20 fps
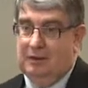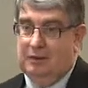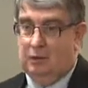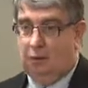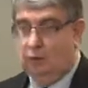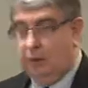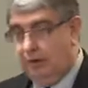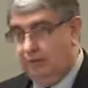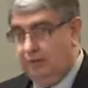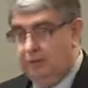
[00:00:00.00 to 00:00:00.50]

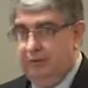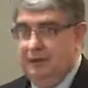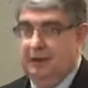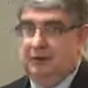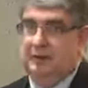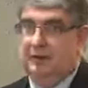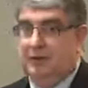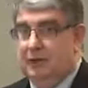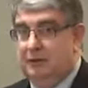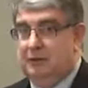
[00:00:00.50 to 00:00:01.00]
The rent for
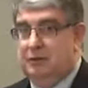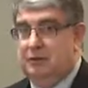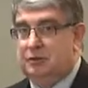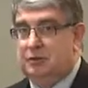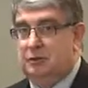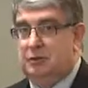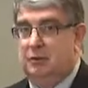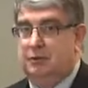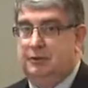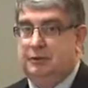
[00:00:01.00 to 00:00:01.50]
that
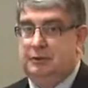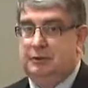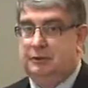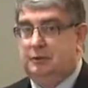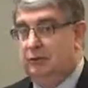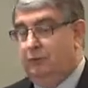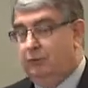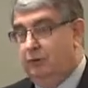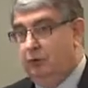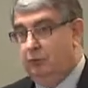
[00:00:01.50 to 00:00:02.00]
additional office
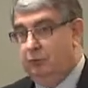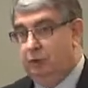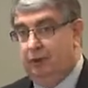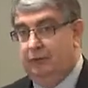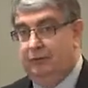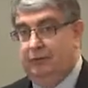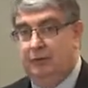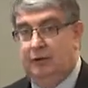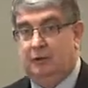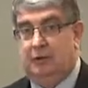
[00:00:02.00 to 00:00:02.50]
is a variable
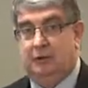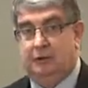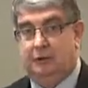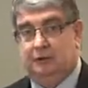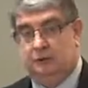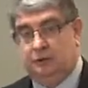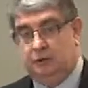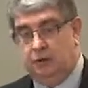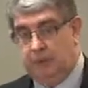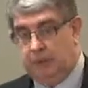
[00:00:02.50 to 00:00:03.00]
overhead because
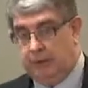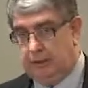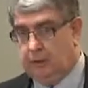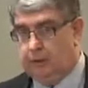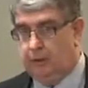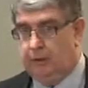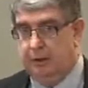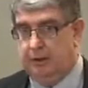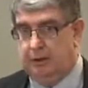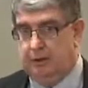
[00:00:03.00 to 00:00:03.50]
it's
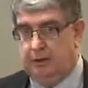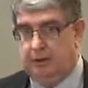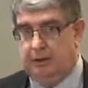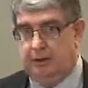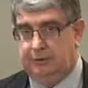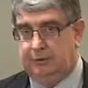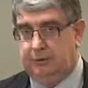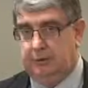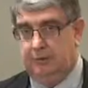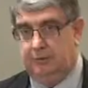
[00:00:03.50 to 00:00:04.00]
directly related to
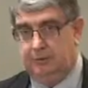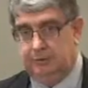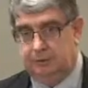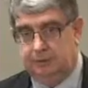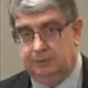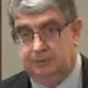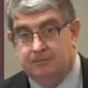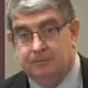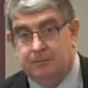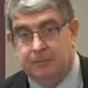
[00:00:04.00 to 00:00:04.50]
that
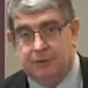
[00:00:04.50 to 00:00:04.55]
service.